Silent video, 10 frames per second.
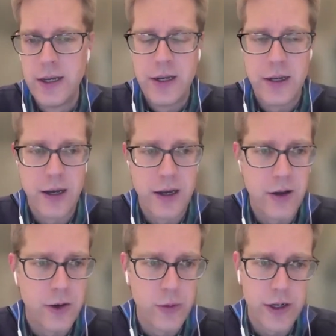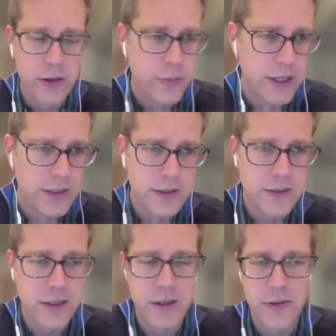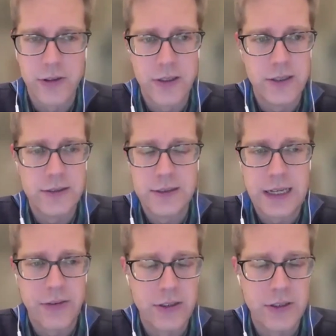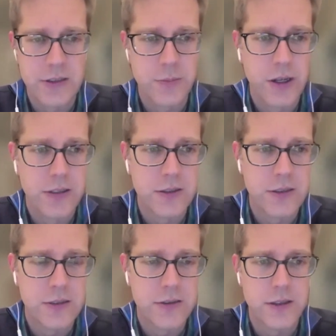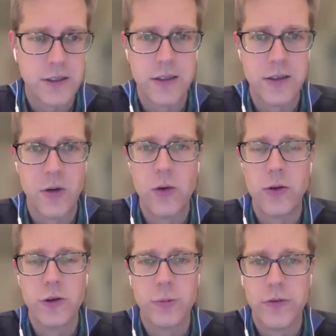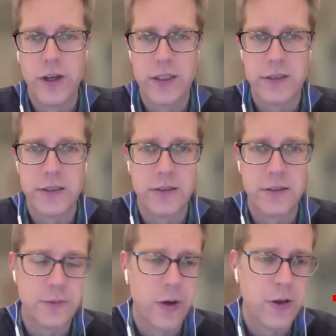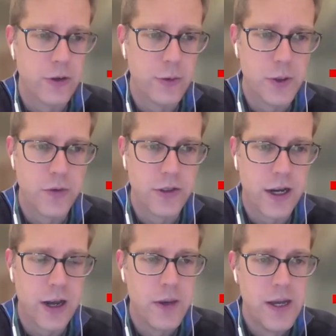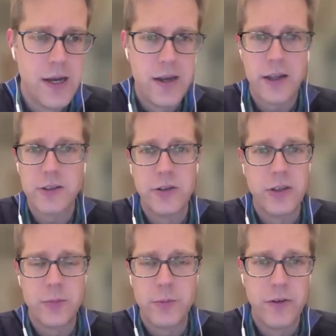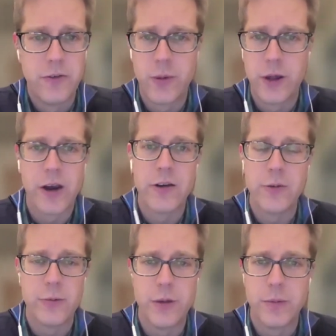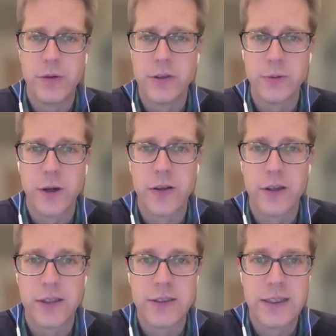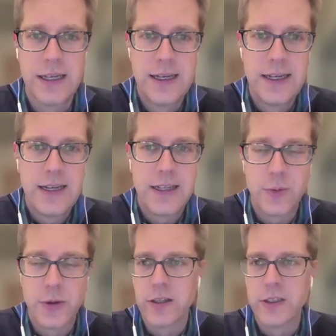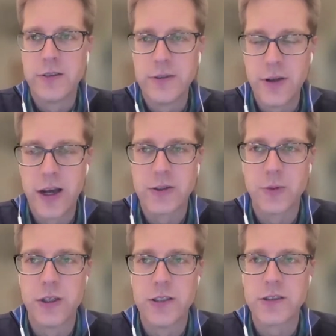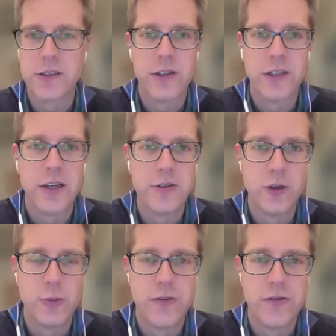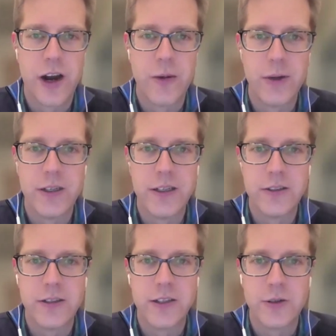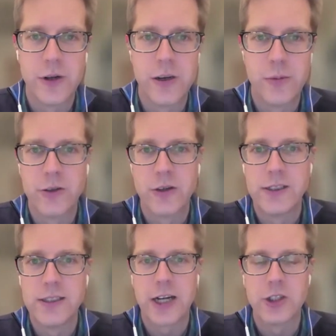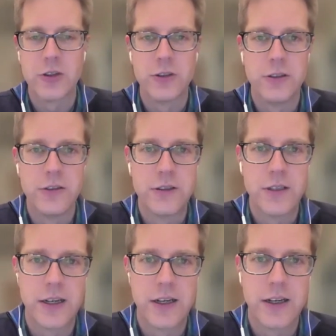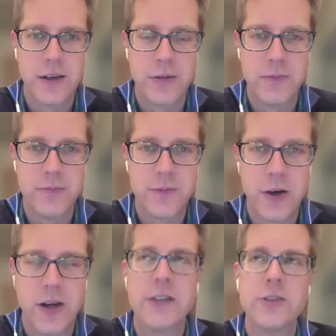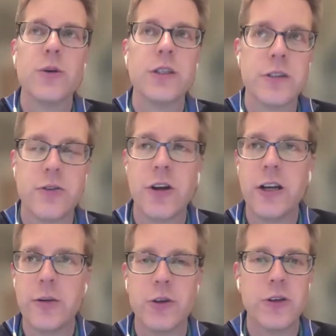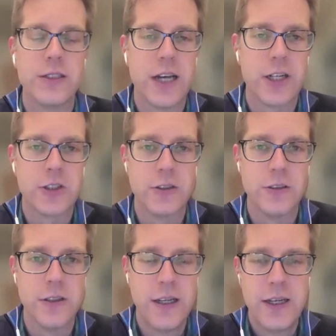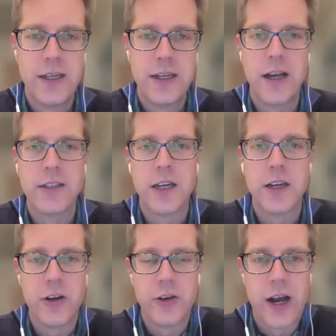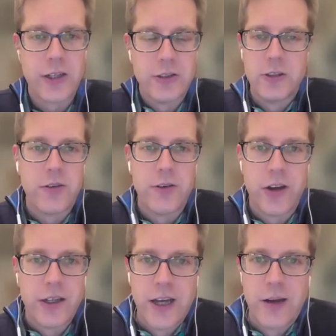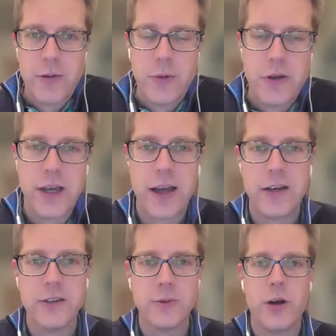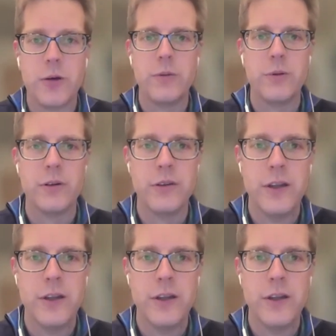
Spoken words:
on a regular basis, kind of every 6 months, the whole group of us, and smaller groups over time. That's so you can build familiarity with people as well. That it's one of the, I guess, risks of a Zoom environment. It does create a more transactional, or it has the risk of creating a more transactional set of interactions. So you have to find time to build that in as well. People